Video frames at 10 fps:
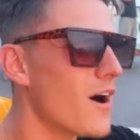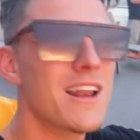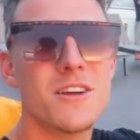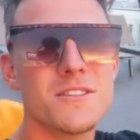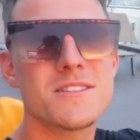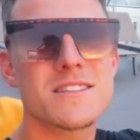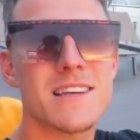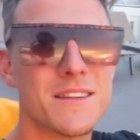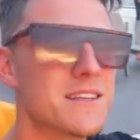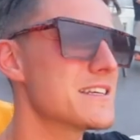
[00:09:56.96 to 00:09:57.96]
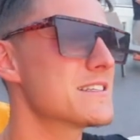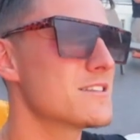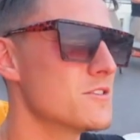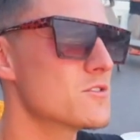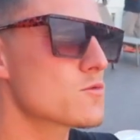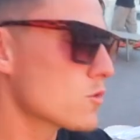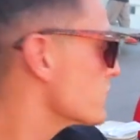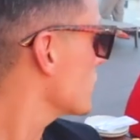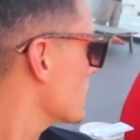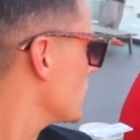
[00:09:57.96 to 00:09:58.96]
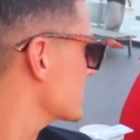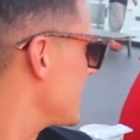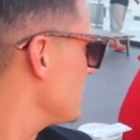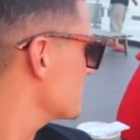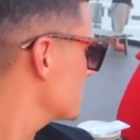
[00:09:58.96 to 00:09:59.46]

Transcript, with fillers: islands in the distance, rooftop cocktails.